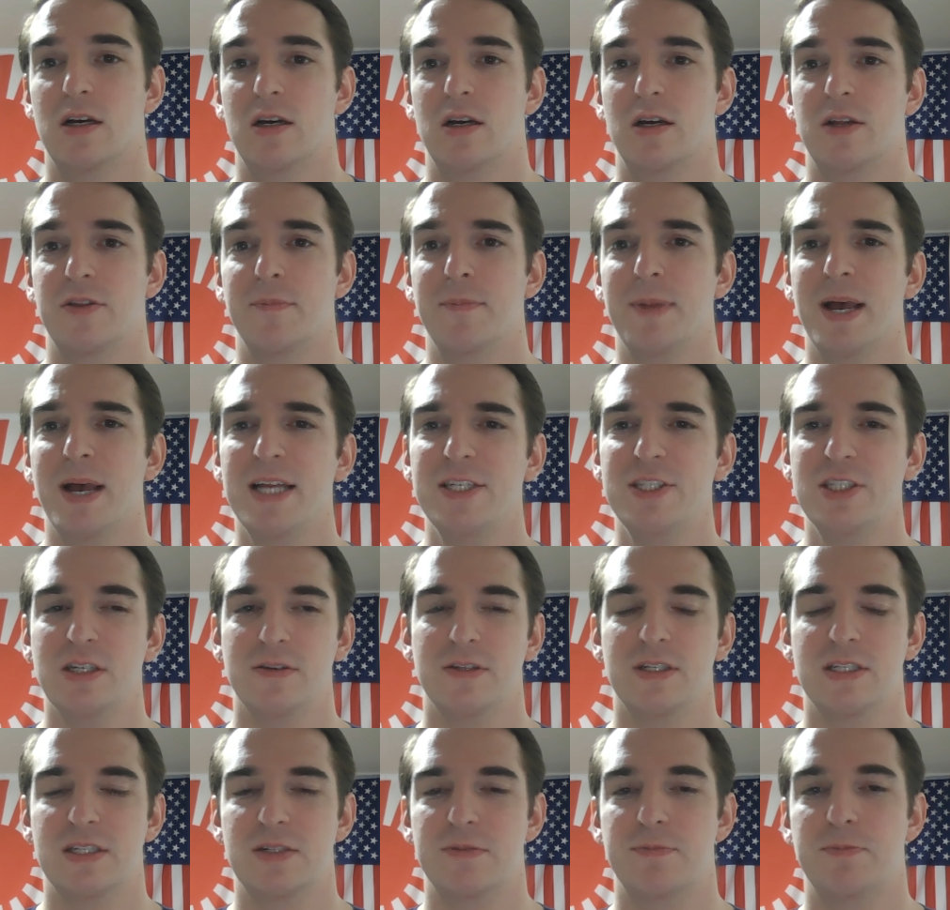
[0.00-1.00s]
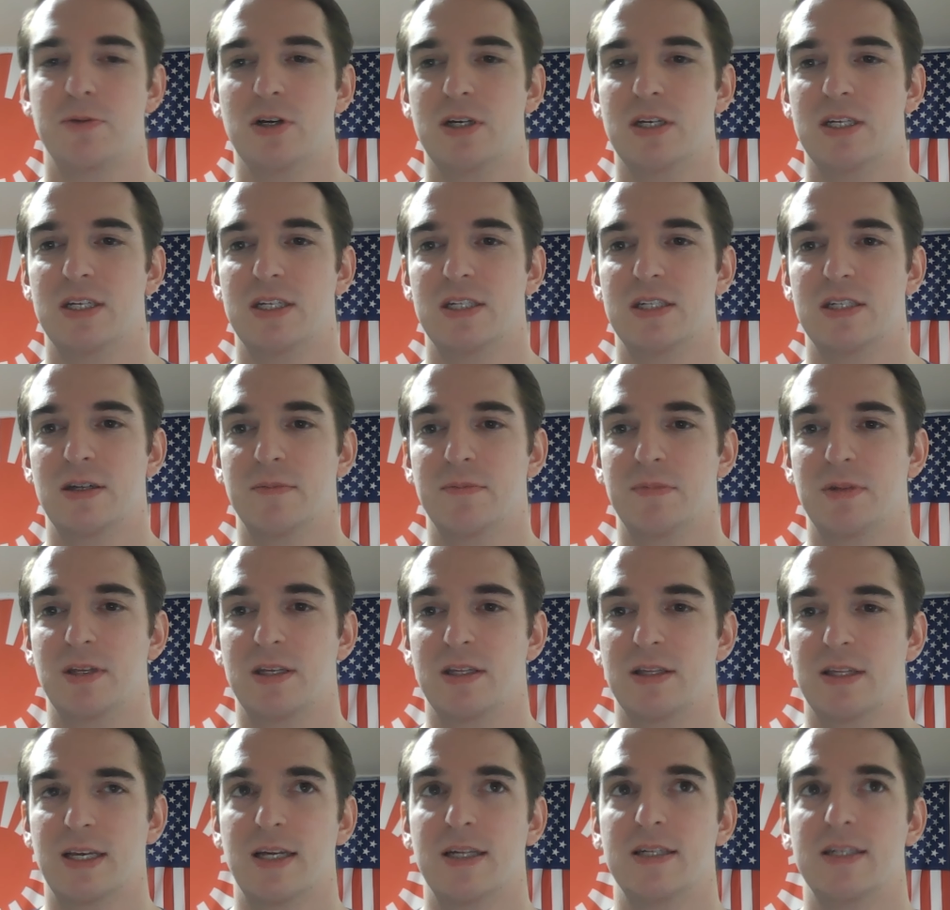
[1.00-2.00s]
The magic in this book is something
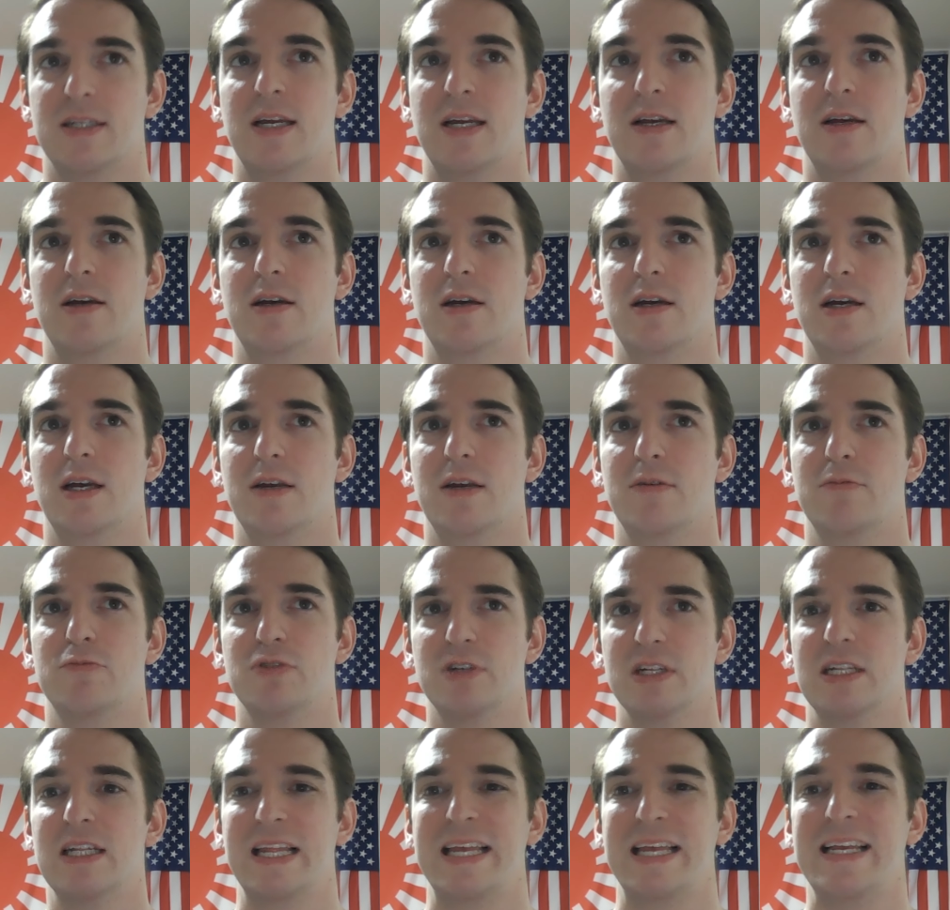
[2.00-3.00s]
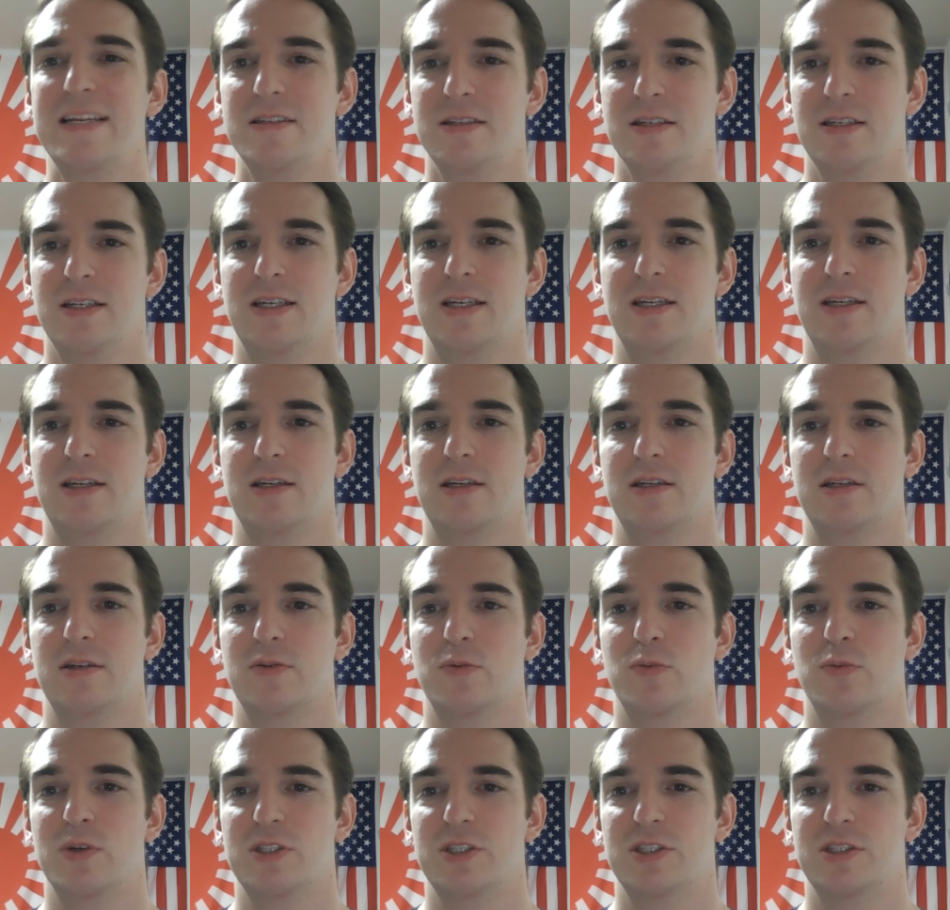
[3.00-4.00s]
that I really liked
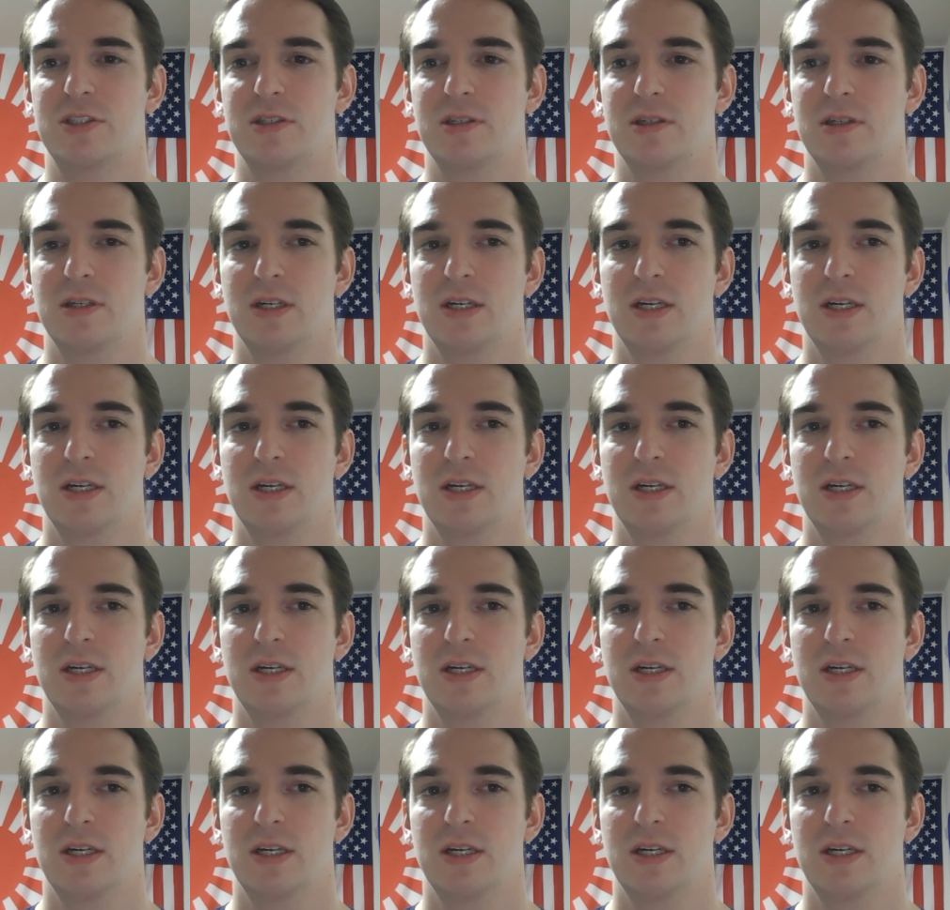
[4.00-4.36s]
and wished